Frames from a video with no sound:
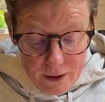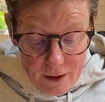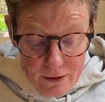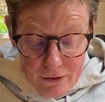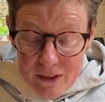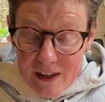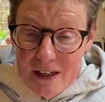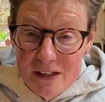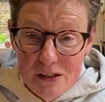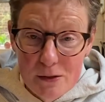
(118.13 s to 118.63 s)

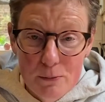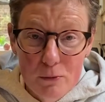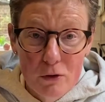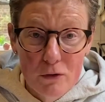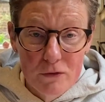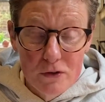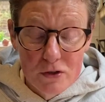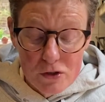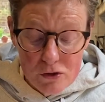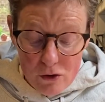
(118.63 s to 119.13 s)
Things are more of
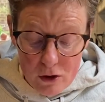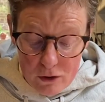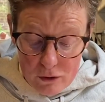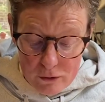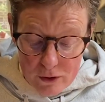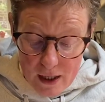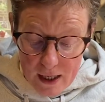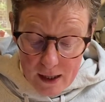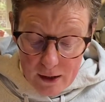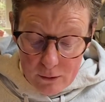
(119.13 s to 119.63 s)
a struggle
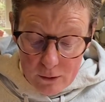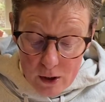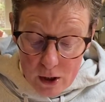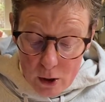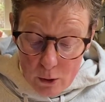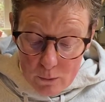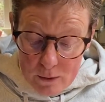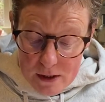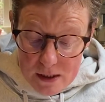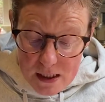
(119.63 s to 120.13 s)
now,
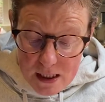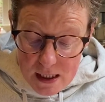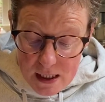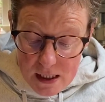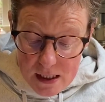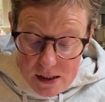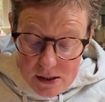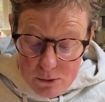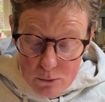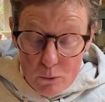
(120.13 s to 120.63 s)
with
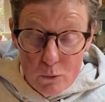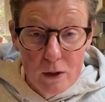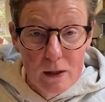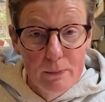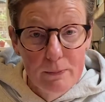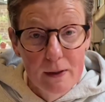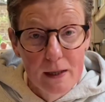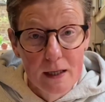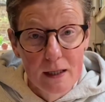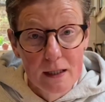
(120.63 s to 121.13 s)
tears and
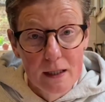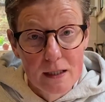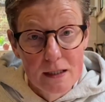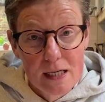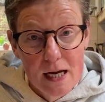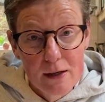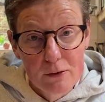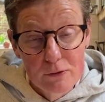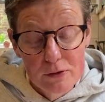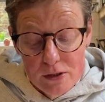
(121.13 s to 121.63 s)
weeping and a
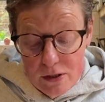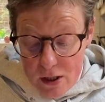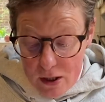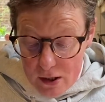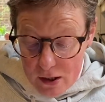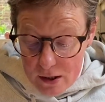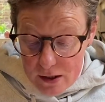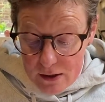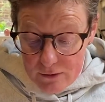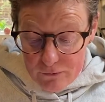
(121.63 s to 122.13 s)

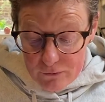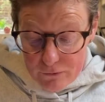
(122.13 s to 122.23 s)
downturn in